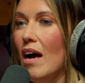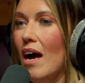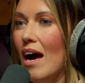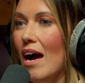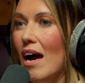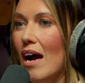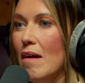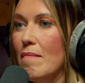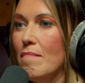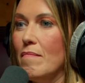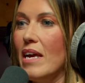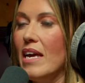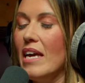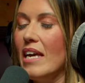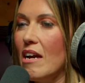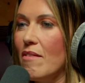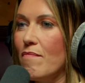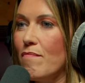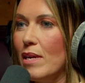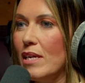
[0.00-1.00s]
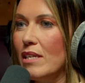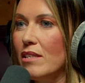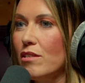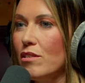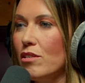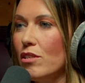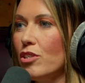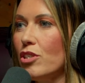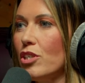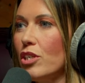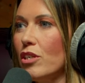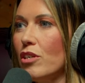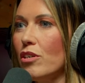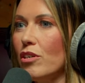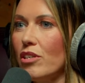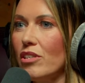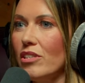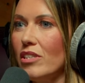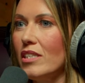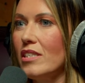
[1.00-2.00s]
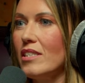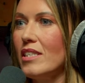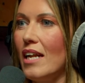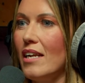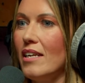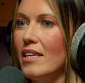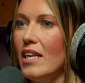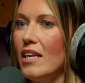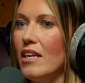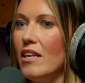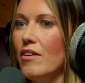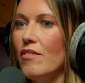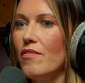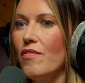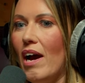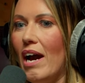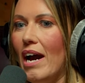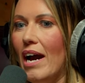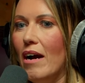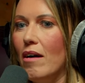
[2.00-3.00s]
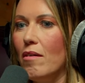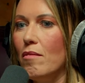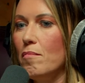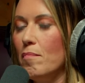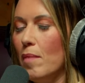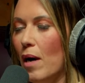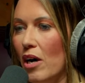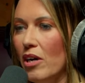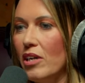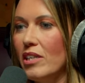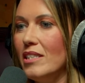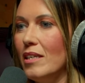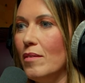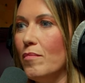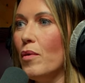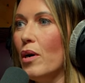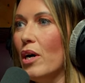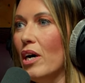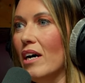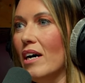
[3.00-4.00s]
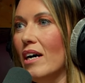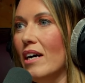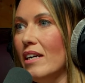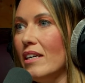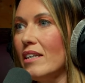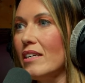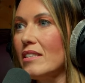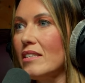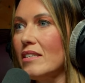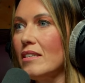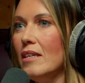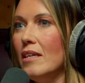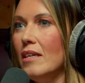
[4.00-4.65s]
It gave me such a good understanding of how marketing worked.